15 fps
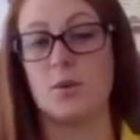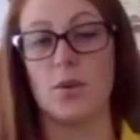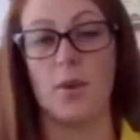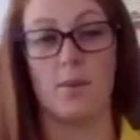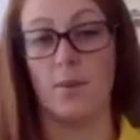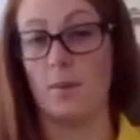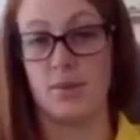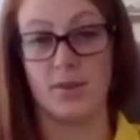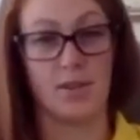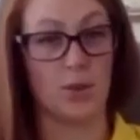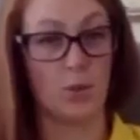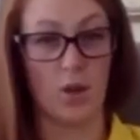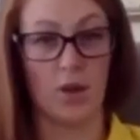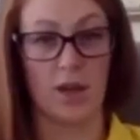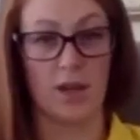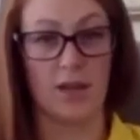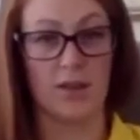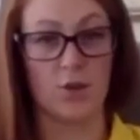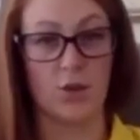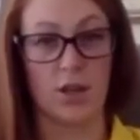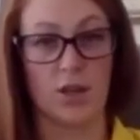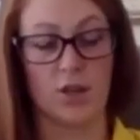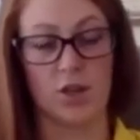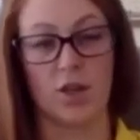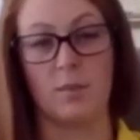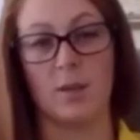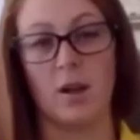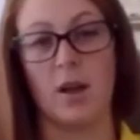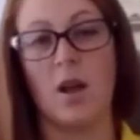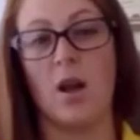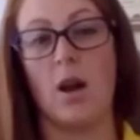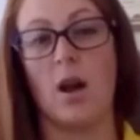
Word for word: So I'm still not liking the tarantula, but